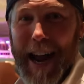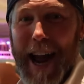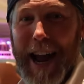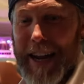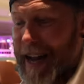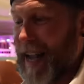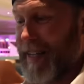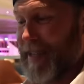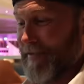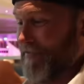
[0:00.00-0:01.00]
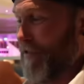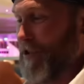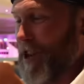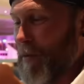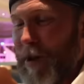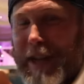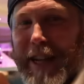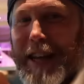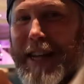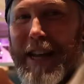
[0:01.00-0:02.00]
And it's, for some
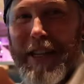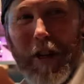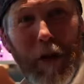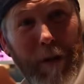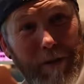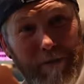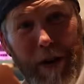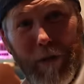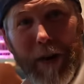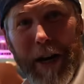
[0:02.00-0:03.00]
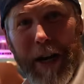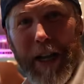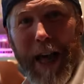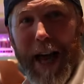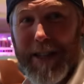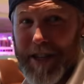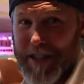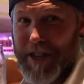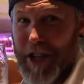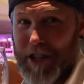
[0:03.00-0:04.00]
reason, it tastes a little different in glass.
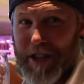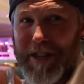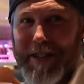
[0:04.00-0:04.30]
It's delicious.